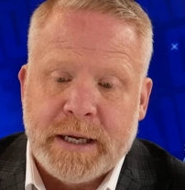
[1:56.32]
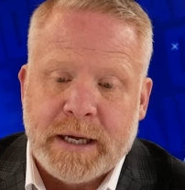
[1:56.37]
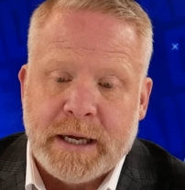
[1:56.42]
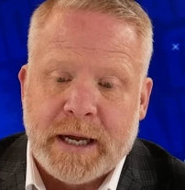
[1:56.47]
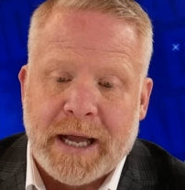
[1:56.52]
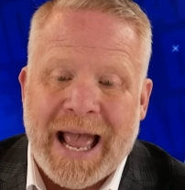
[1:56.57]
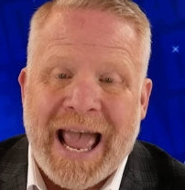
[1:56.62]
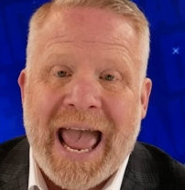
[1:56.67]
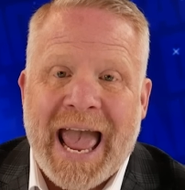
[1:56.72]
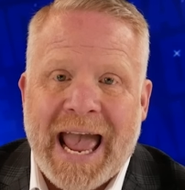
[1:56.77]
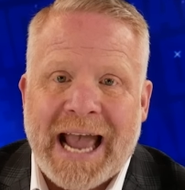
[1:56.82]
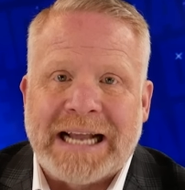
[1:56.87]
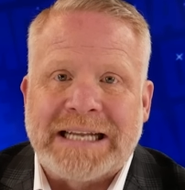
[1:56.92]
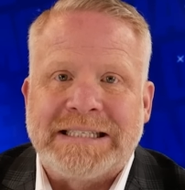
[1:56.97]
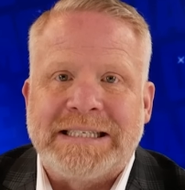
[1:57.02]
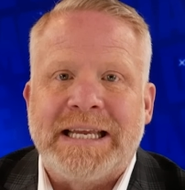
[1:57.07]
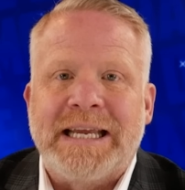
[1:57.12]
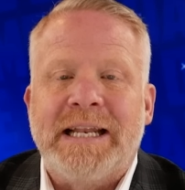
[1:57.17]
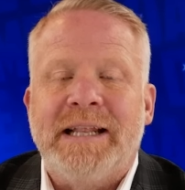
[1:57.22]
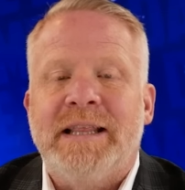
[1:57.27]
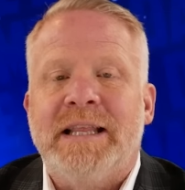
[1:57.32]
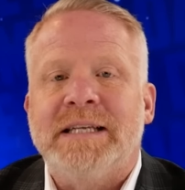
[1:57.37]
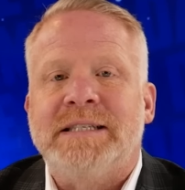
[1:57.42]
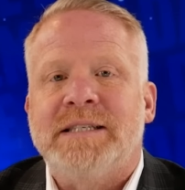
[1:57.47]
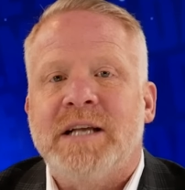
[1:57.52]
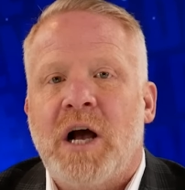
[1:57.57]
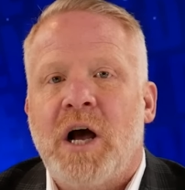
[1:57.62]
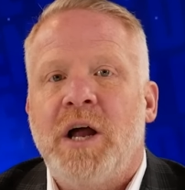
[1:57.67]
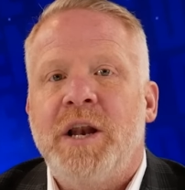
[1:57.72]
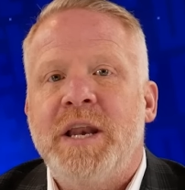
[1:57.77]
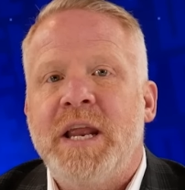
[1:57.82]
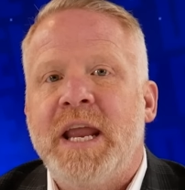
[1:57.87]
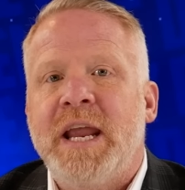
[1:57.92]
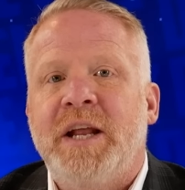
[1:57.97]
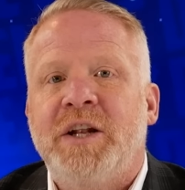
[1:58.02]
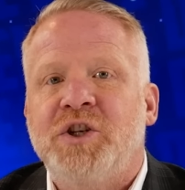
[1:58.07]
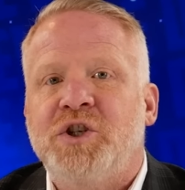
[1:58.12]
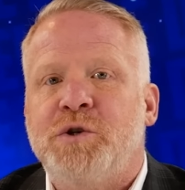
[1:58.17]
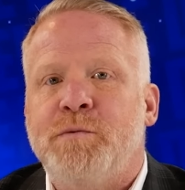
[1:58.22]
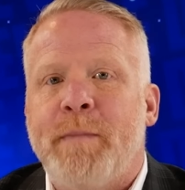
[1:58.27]
uh, acts in this
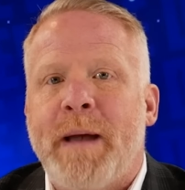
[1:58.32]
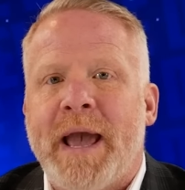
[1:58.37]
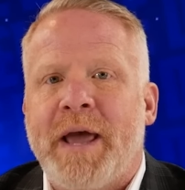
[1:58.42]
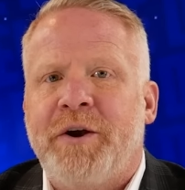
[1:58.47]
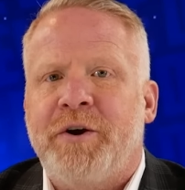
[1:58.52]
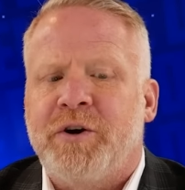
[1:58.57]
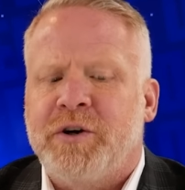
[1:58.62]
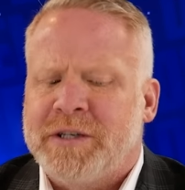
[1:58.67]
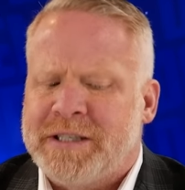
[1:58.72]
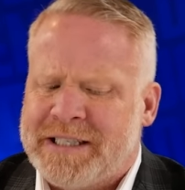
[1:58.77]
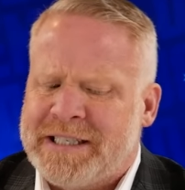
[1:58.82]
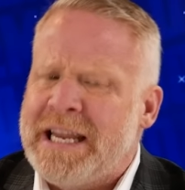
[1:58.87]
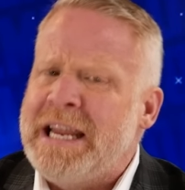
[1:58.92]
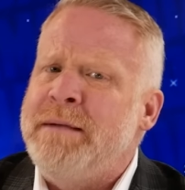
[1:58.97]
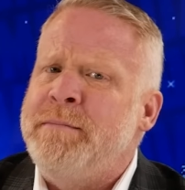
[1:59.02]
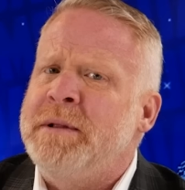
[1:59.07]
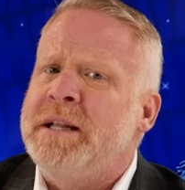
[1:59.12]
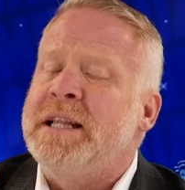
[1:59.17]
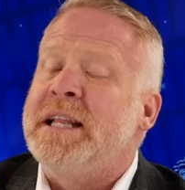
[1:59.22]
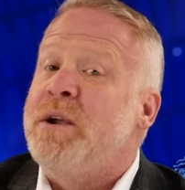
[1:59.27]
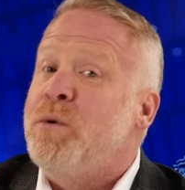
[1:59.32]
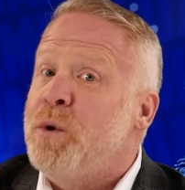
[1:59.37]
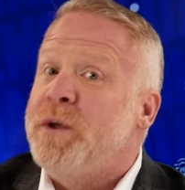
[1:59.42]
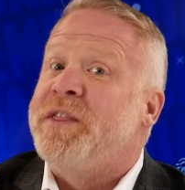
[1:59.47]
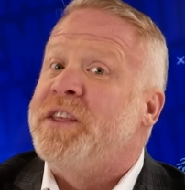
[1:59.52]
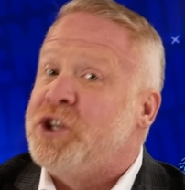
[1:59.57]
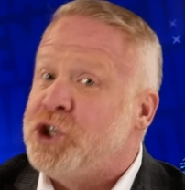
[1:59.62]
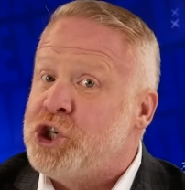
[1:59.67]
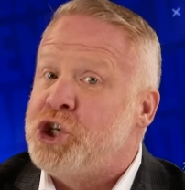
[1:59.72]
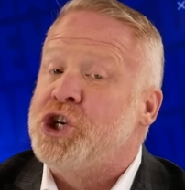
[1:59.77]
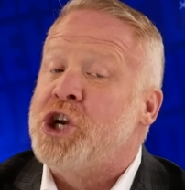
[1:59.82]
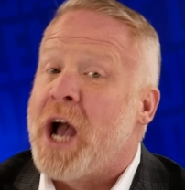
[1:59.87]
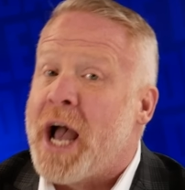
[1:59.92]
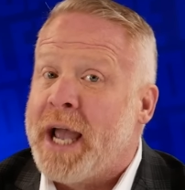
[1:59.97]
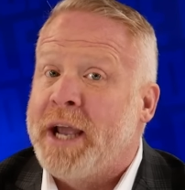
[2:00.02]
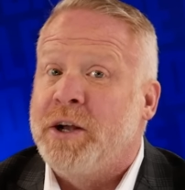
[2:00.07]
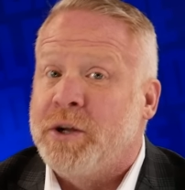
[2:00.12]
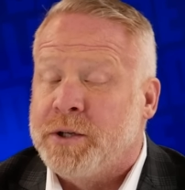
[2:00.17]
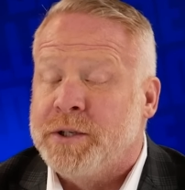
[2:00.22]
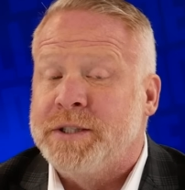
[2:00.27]
unhinged manner, seemingly with a
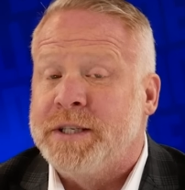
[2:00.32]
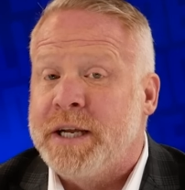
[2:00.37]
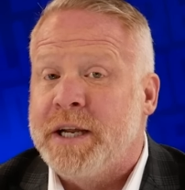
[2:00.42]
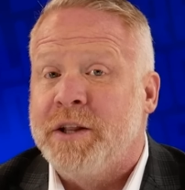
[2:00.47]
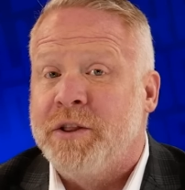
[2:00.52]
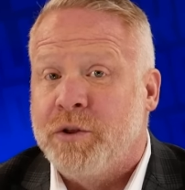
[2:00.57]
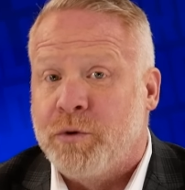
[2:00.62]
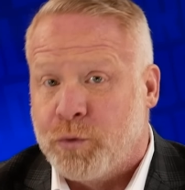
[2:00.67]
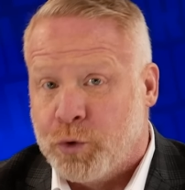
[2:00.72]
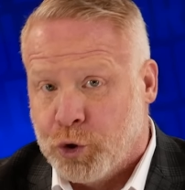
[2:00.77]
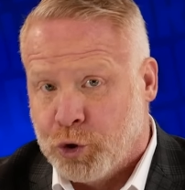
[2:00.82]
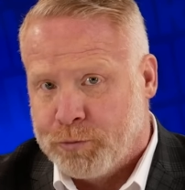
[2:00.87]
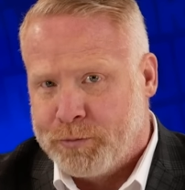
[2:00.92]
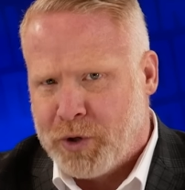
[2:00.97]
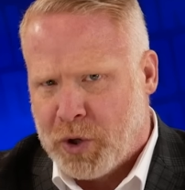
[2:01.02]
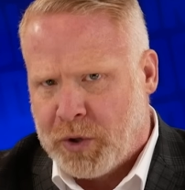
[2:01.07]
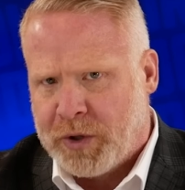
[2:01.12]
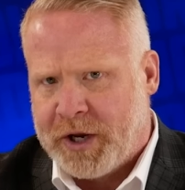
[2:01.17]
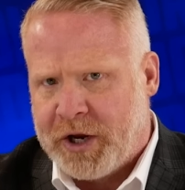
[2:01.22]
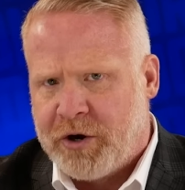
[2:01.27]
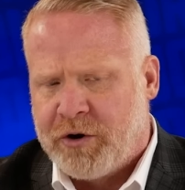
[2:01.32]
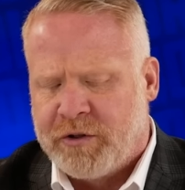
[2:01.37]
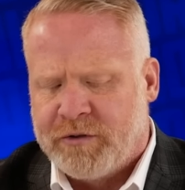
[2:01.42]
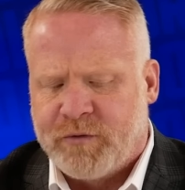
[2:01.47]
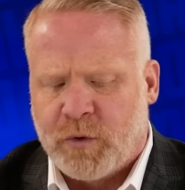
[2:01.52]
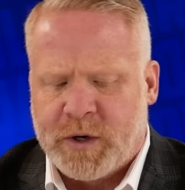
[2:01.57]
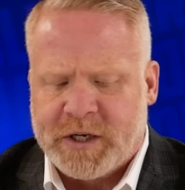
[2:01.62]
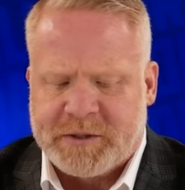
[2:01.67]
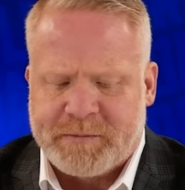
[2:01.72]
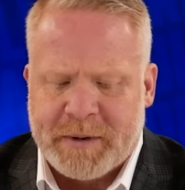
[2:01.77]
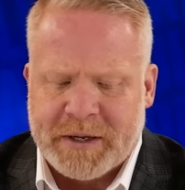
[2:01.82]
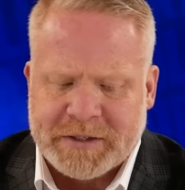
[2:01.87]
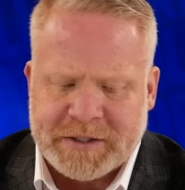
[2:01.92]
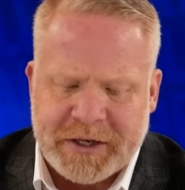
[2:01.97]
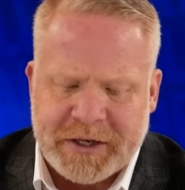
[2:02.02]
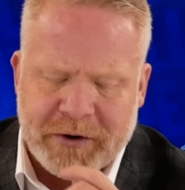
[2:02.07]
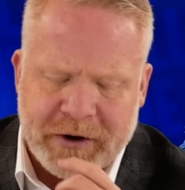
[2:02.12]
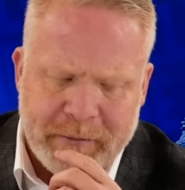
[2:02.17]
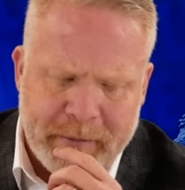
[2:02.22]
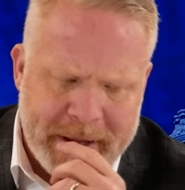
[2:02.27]
child in the room, you'll hear the voicemails
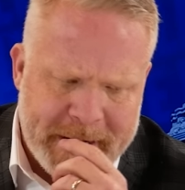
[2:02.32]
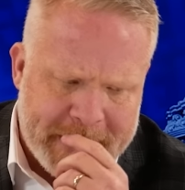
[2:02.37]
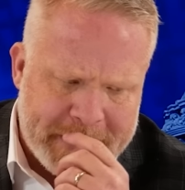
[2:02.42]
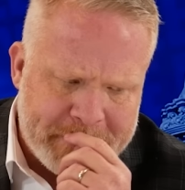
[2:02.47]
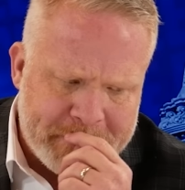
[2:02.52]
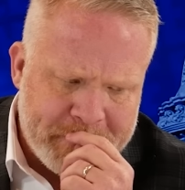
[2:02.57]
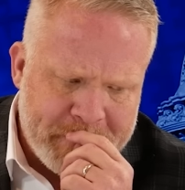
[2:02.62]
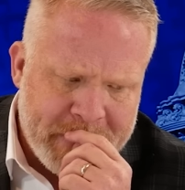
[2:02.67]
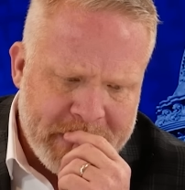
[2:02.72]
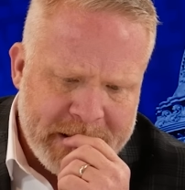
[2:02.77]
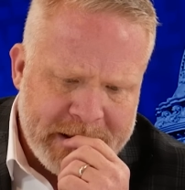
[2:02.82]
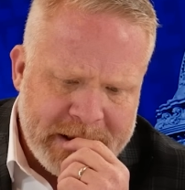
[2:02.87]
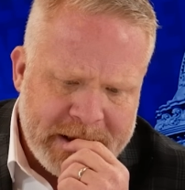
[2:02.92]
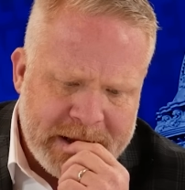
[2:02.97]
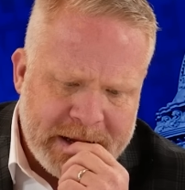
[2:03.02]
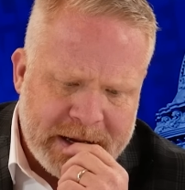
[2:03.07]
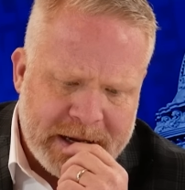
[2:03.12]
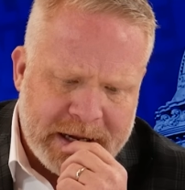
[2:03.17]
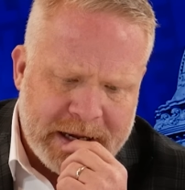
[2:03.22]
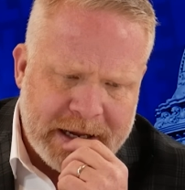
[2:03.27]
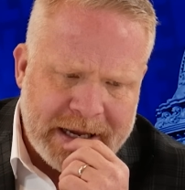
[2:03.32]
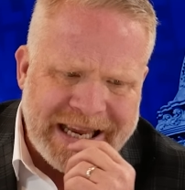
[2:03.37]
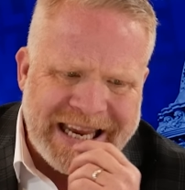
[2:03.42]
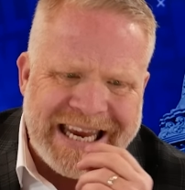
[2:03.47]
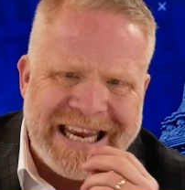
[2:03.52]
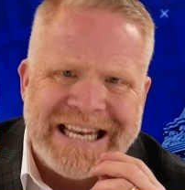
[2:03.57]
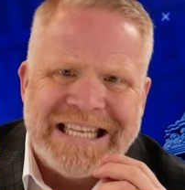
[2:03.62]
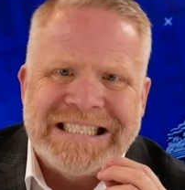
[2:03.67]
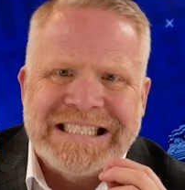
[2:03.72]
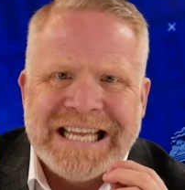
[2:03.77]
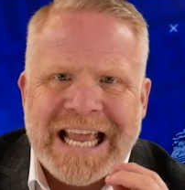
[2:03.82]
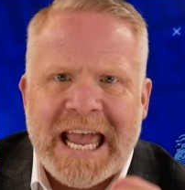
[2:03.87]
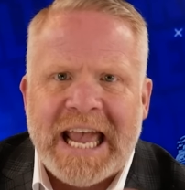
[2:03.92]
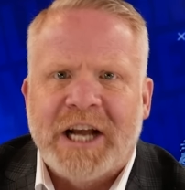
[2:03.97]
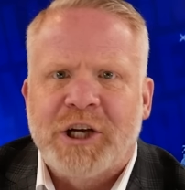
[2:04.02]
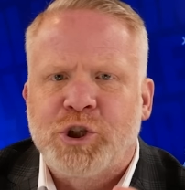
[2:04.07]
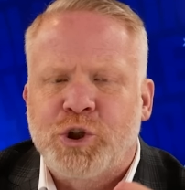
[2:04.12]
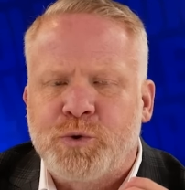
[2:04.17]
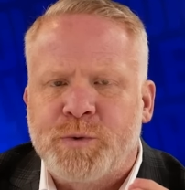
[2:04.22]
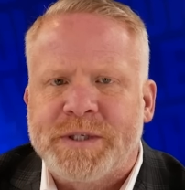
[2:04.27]
a minute, uh, it is
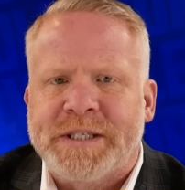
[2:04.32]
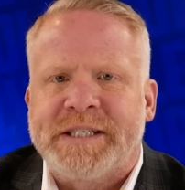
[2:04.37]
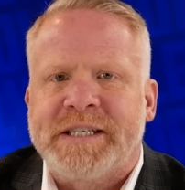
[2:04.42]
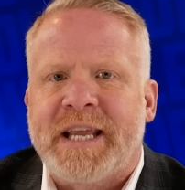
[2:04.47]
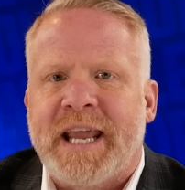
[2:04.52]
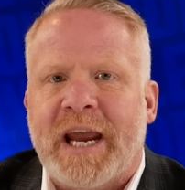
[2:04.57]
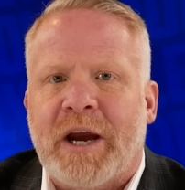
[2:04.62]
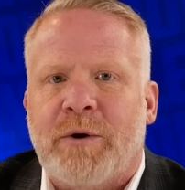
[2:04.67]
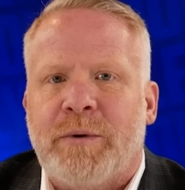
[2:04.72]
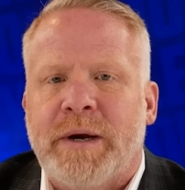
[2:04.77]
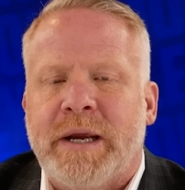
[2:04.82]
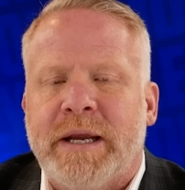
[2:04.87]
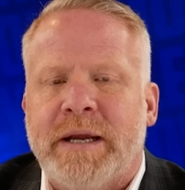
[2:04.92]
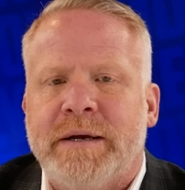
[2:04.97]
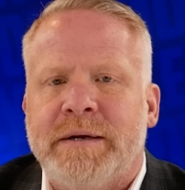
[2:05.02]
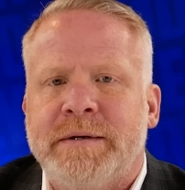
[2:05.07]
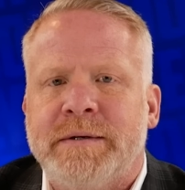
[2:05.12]
extra scary.